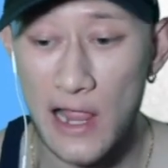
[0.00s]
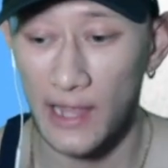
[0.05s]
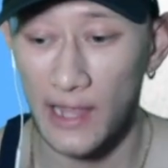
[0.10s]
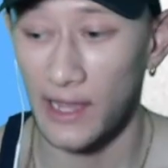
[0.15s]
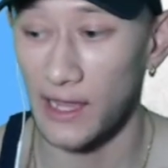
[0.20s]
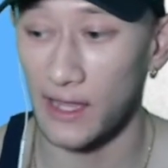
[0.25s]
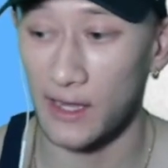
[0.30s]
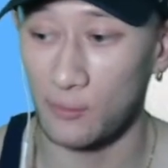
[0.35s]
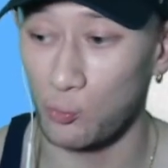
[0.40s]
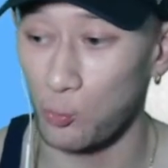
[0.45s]

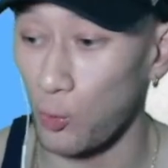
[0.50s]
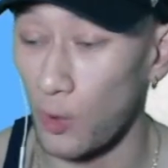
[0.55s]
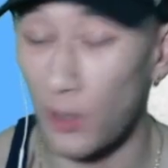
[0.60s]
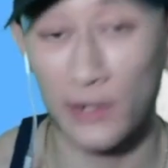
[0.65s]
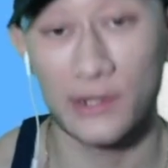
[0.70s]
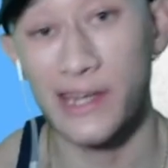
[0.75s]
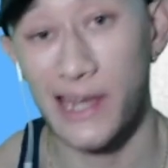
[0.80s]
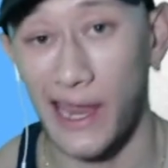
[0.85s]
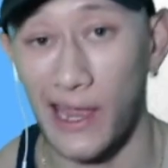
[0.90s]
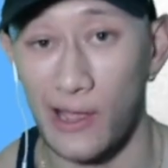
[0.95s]
in
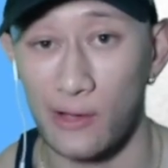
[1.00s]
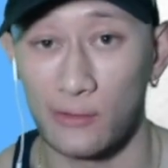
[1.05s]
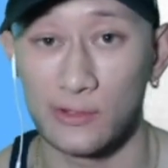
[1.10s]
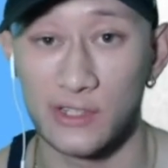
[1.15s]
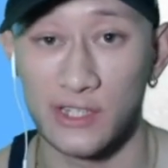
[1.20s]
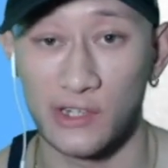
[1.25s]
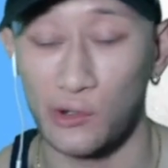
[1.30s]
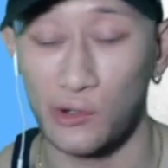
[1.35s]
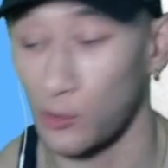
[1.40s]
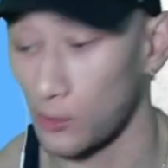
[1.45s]
one
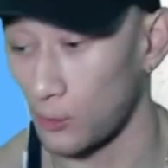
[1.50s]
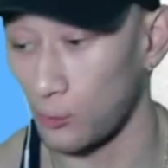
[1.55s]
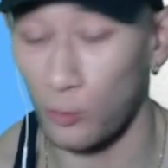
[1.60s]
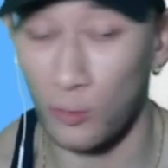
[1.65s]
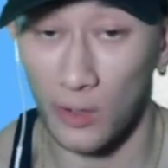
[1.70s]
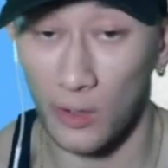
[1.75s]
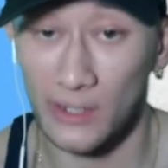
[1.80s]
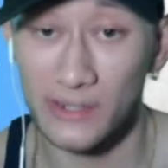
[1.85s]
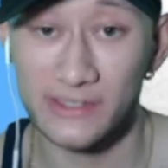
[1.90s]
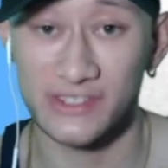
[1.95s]
county or
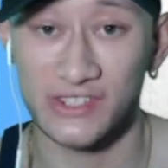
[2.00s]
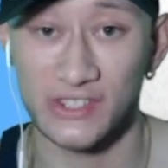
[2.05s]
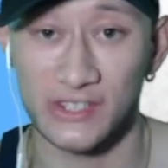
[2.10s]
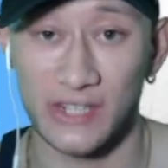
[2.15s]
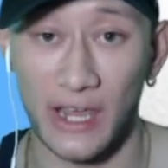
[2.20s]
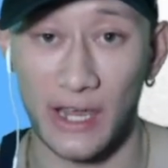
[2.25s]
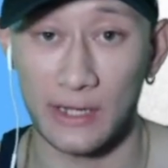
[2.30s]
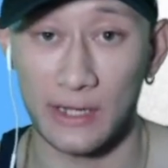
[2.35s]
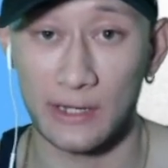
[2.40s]
one state